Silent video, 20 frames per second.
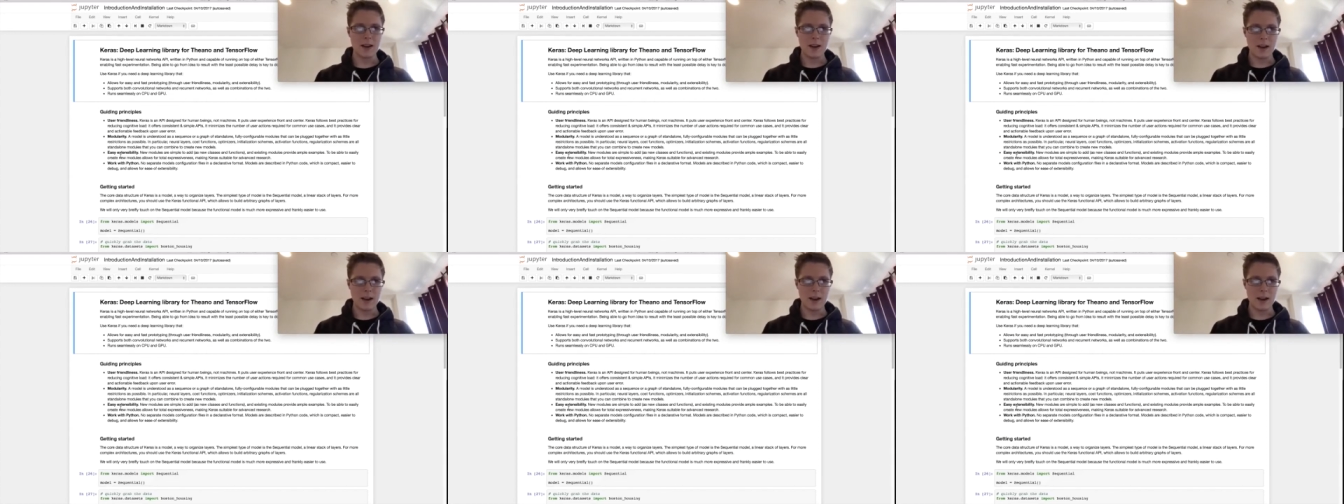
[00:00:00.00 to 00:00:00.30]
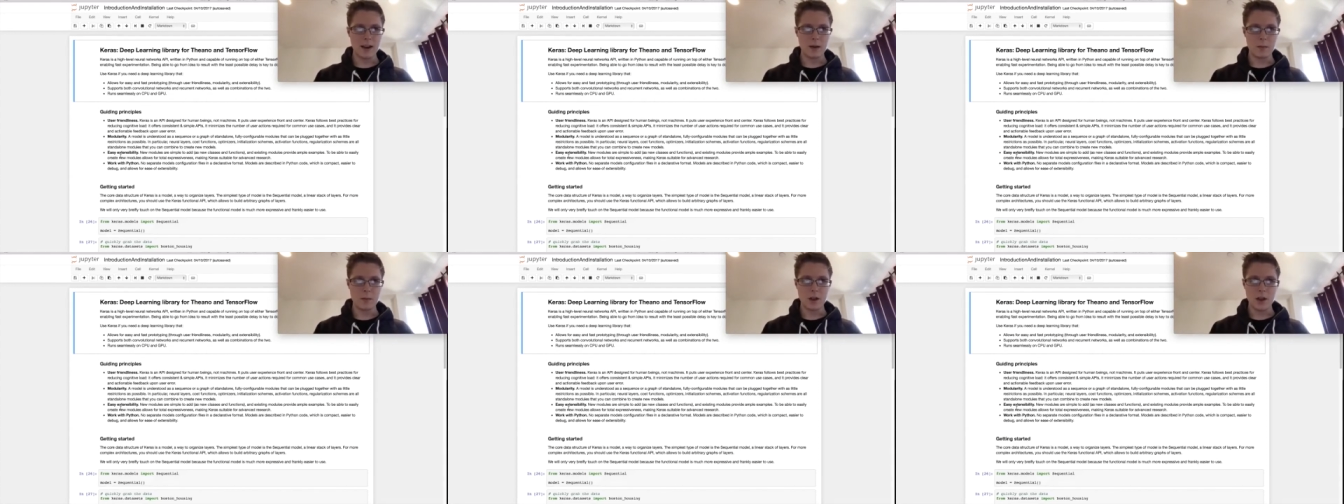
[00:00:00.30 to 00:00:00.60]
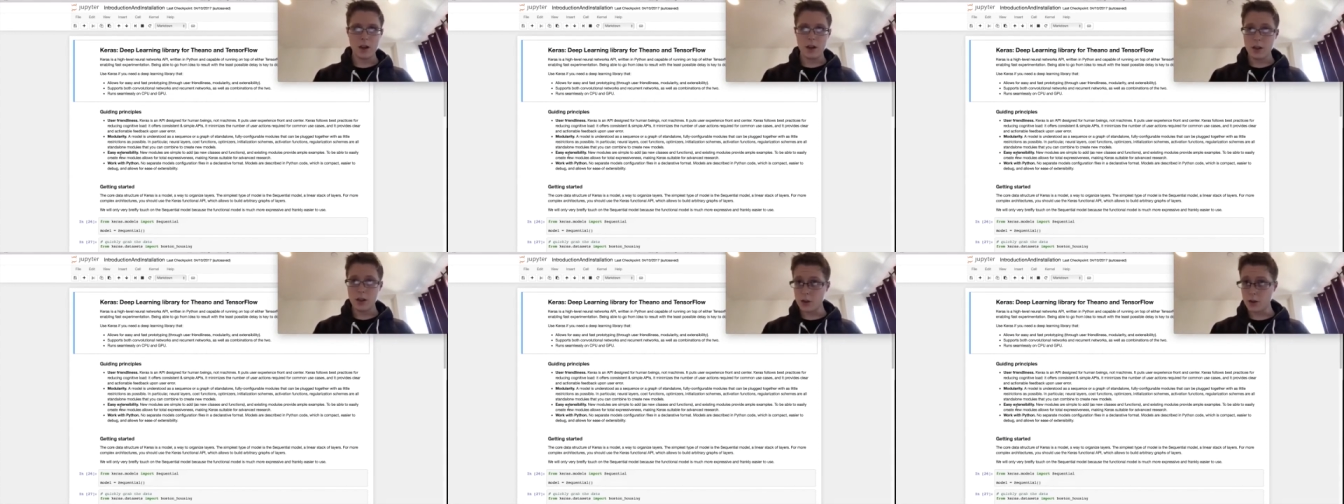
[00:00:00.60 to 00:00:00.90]
Um,
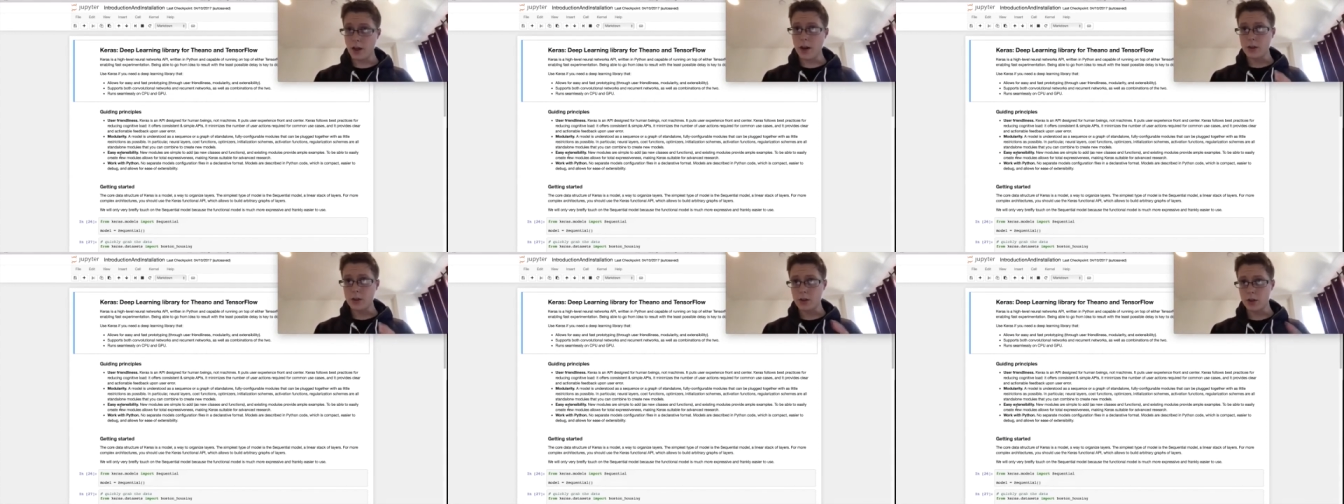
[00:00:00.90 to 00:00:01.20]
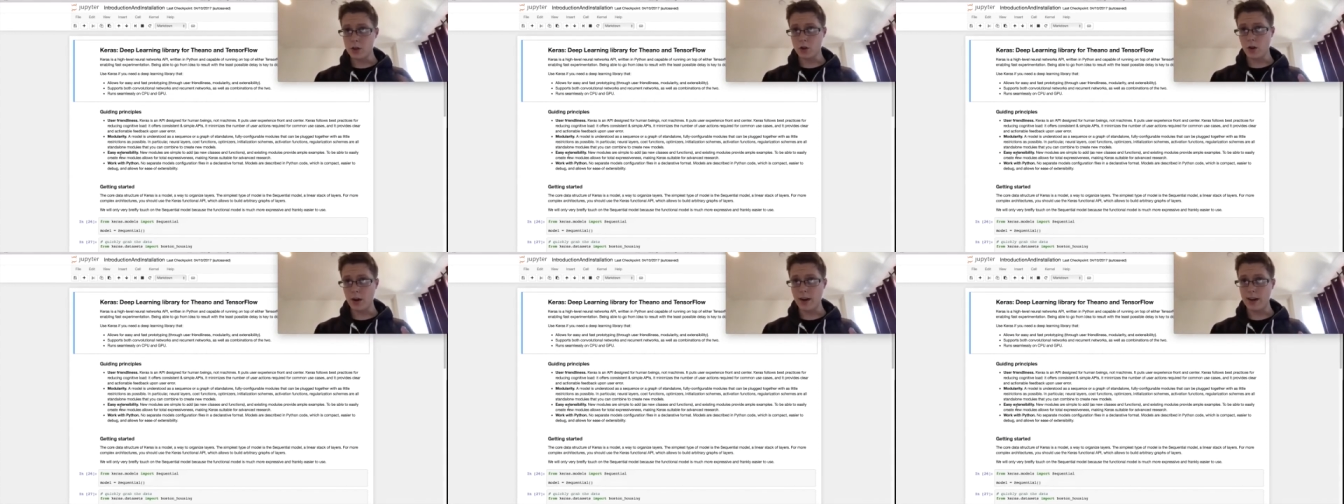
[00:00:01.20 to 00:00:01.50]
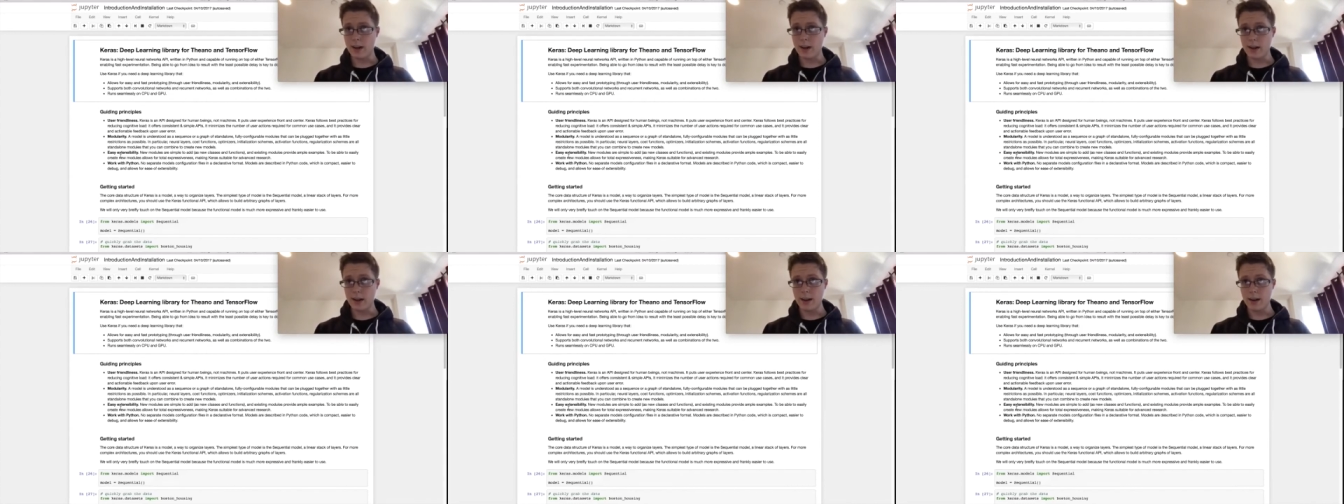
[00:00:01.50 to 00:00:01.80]
so Keras is great.
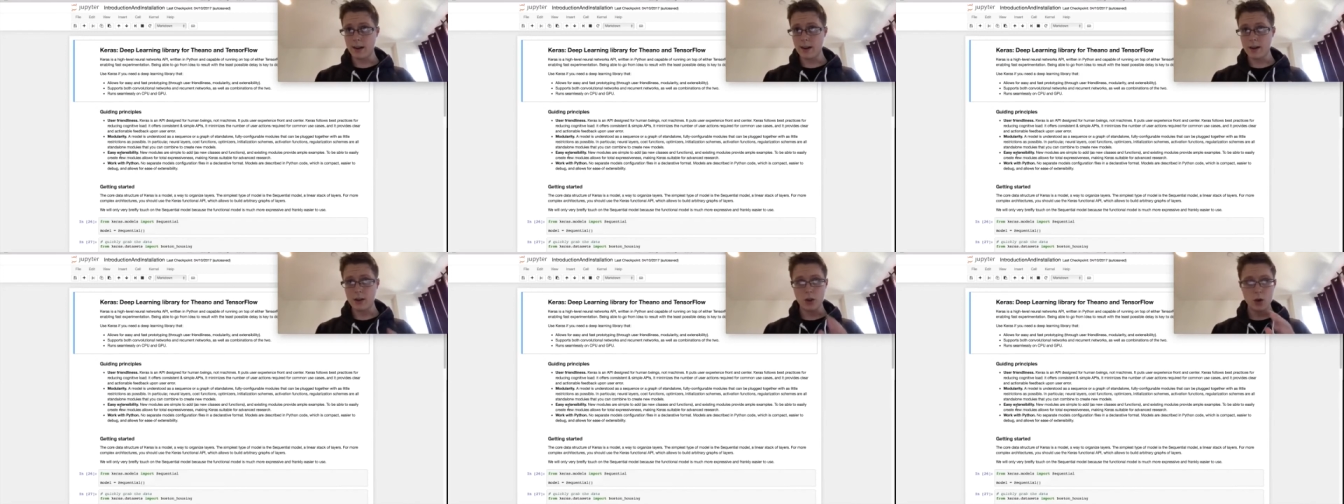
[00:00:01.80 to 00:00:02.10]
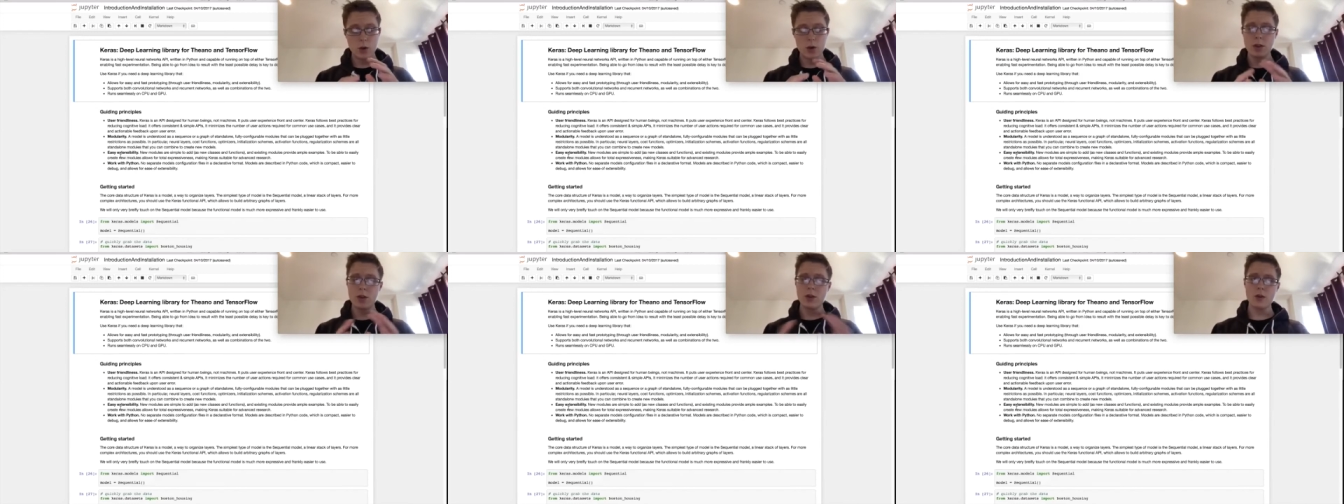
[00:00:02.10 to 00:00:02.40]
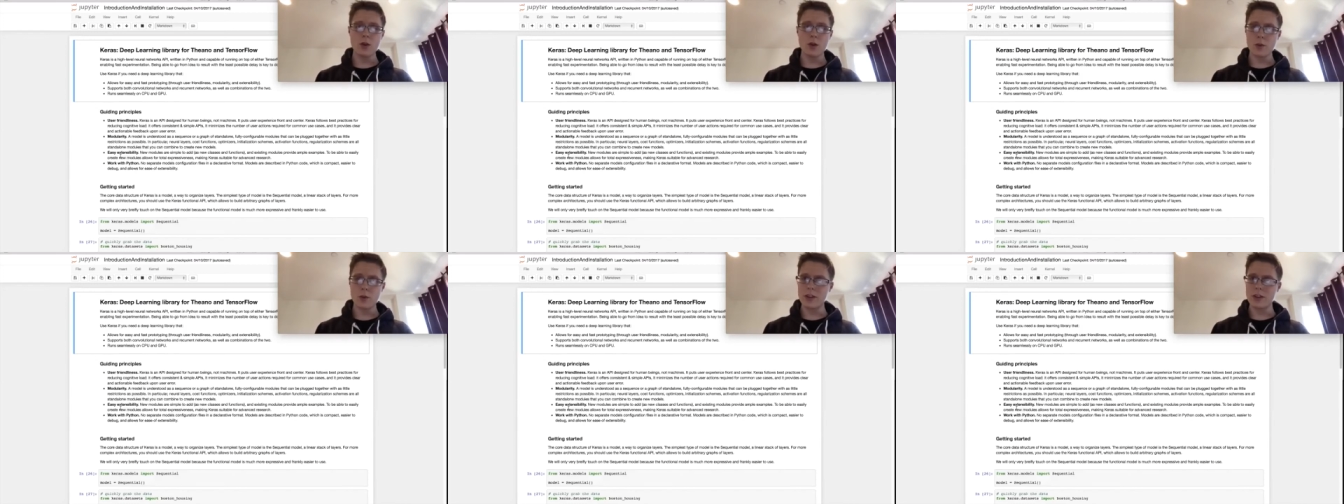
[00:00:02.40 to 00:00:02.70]
Uh, you can do
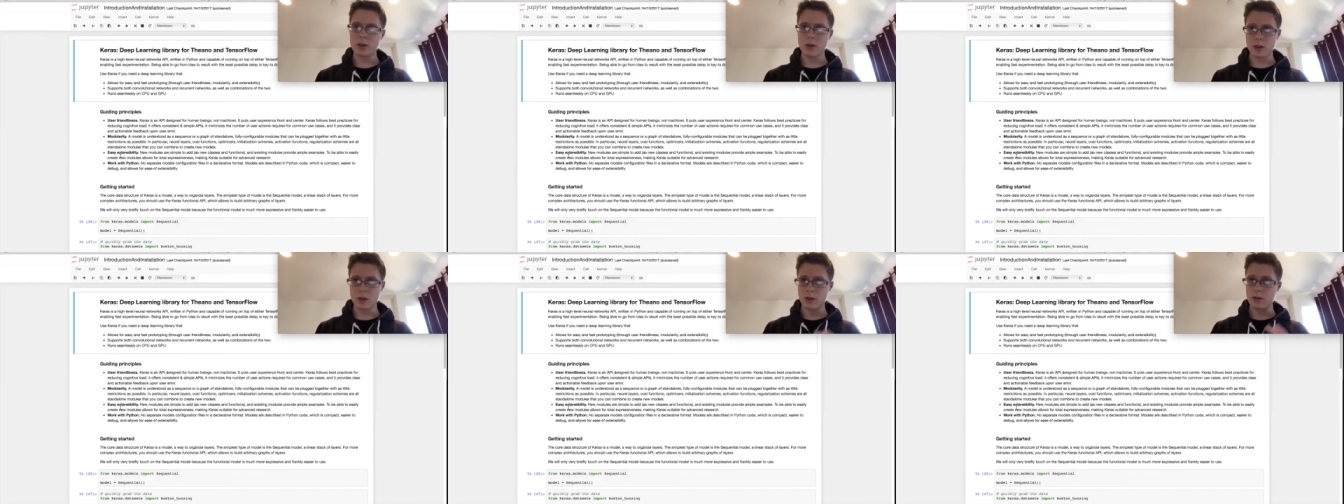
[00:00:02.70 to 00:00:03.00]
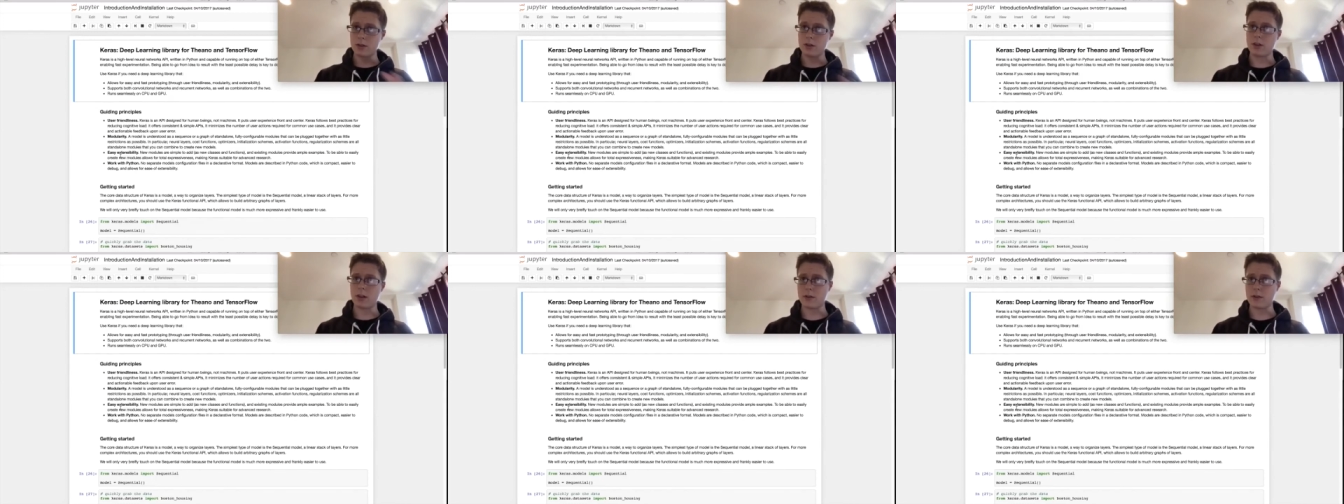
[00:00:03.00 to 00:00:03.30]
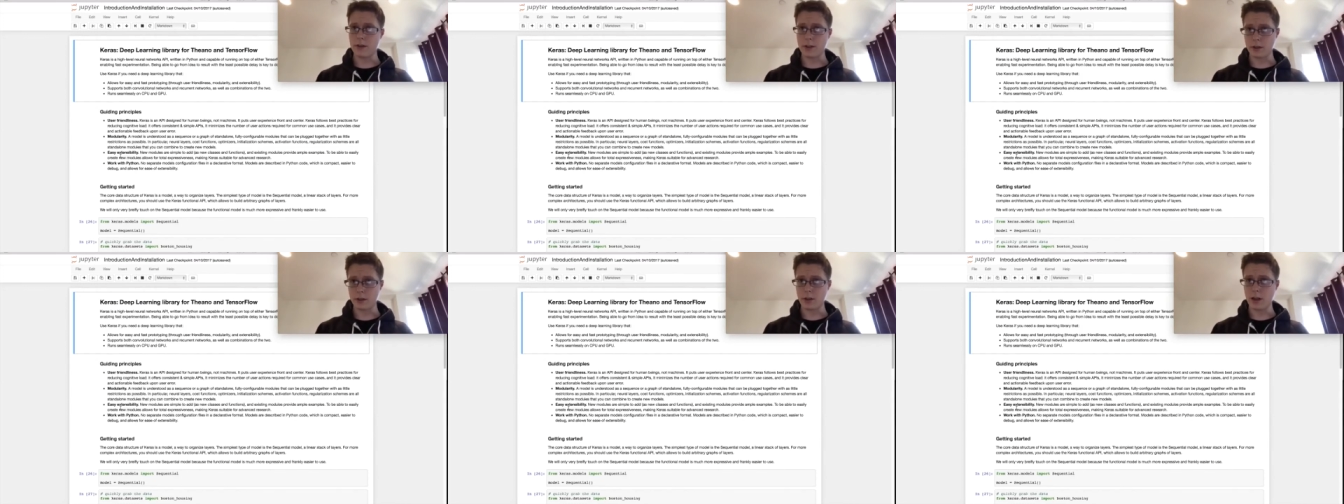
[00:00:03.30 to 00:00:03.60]
your research. There's a ton of
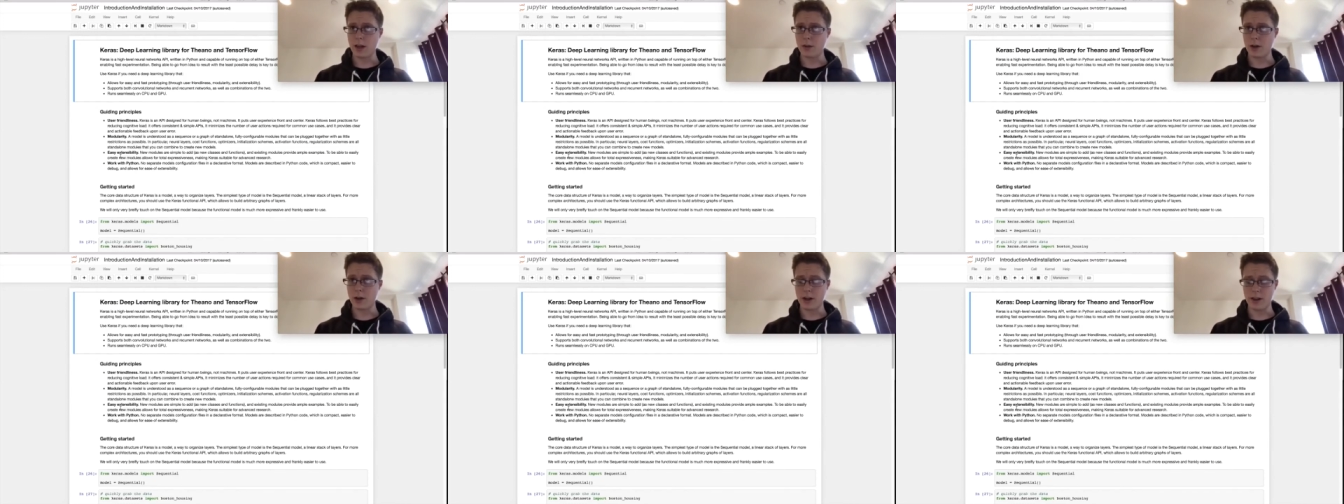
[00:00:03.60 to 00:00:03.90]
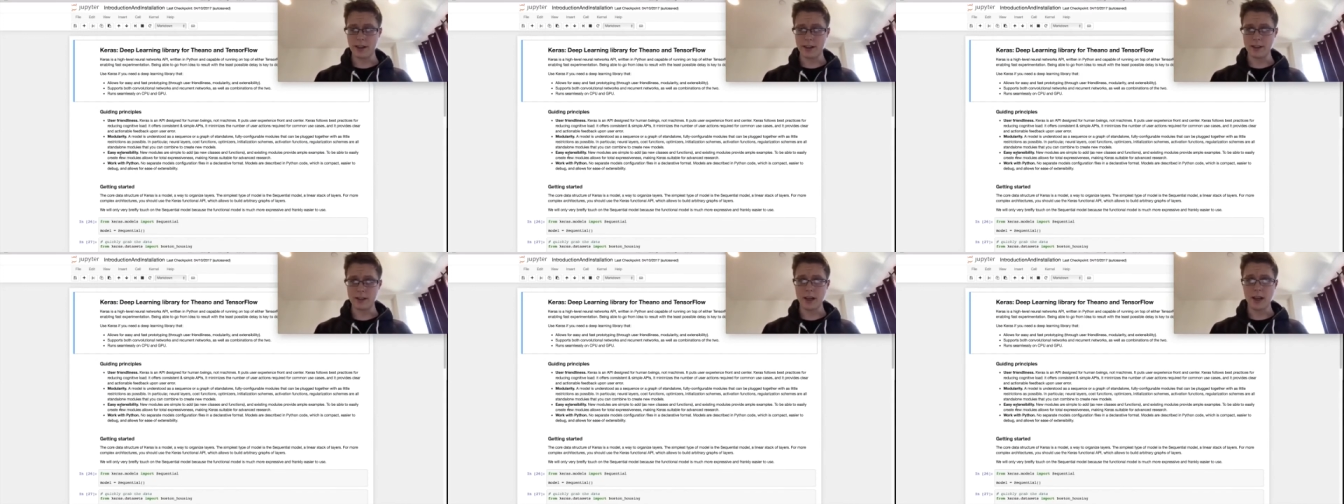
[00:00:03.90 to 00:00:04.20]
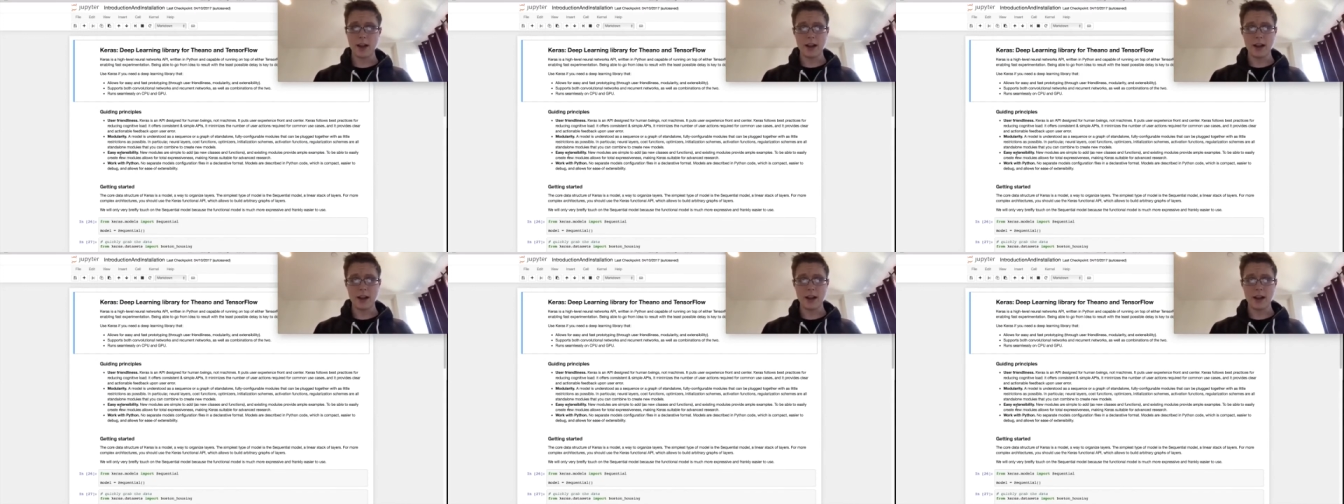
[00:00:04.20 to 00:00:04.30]
other libraries.